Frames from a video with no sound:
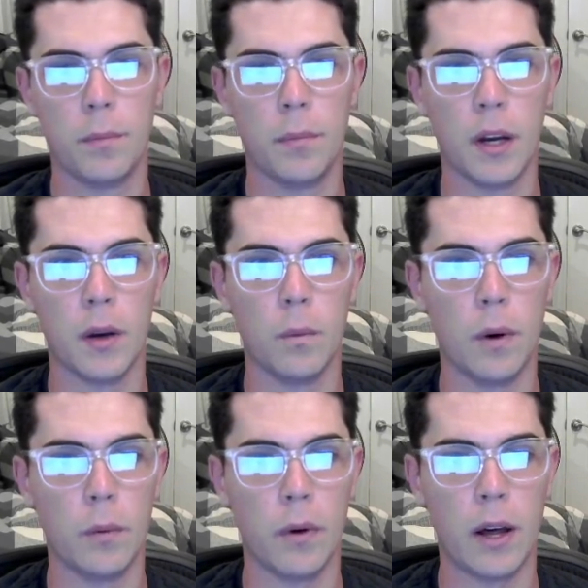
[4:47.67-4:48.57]
but
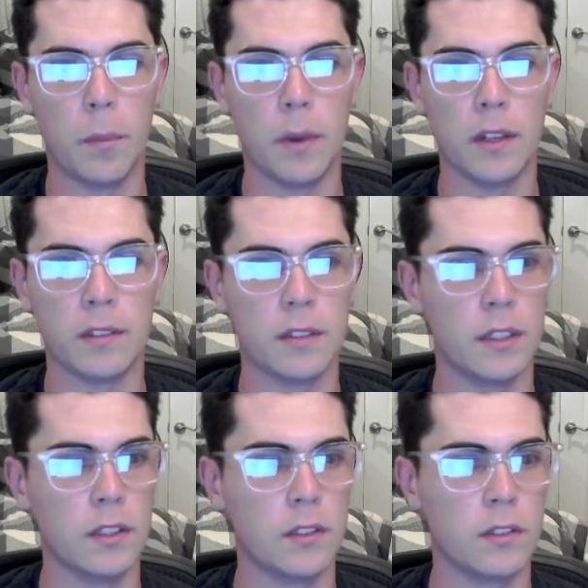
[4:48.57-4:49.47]
what will help us
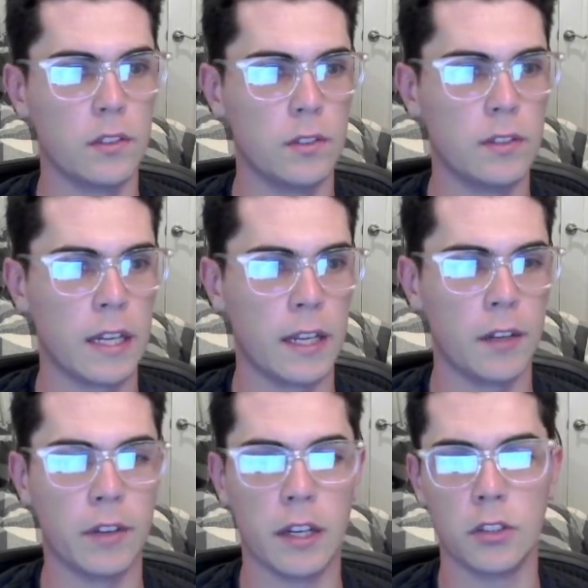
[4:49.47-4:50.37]
is taking
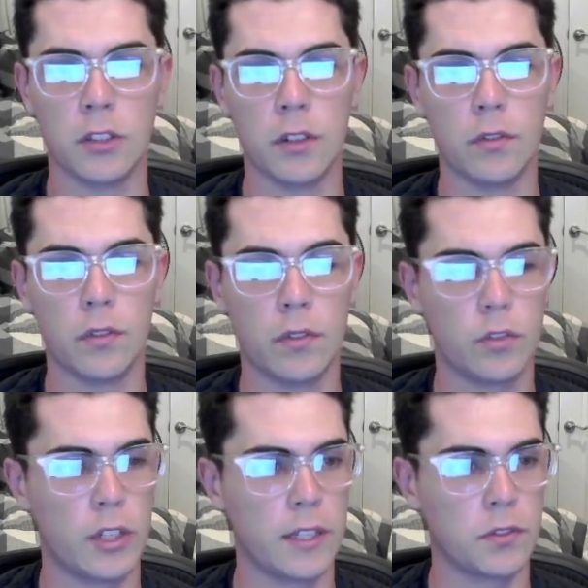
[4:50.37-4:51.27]
advantage of
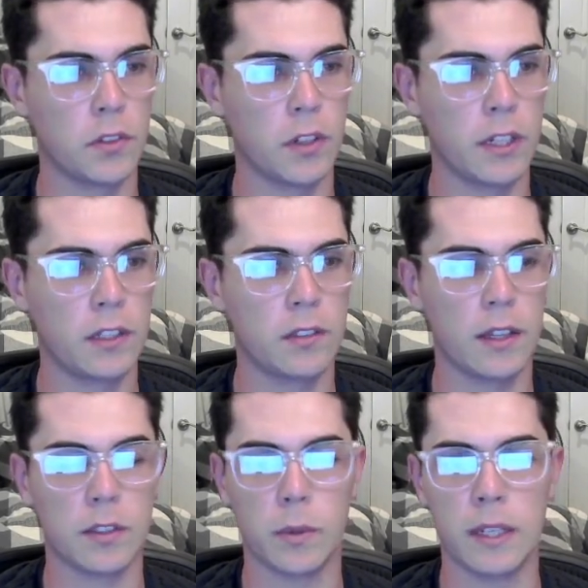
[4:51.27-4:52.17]
transfer learning, so
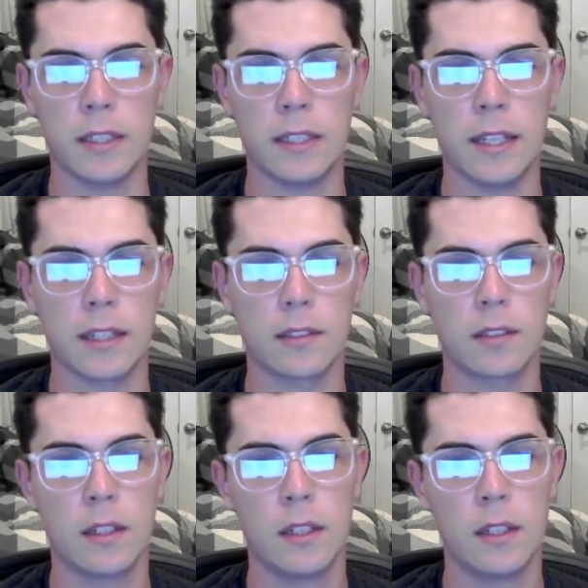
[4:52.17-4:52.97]
that's what I did next.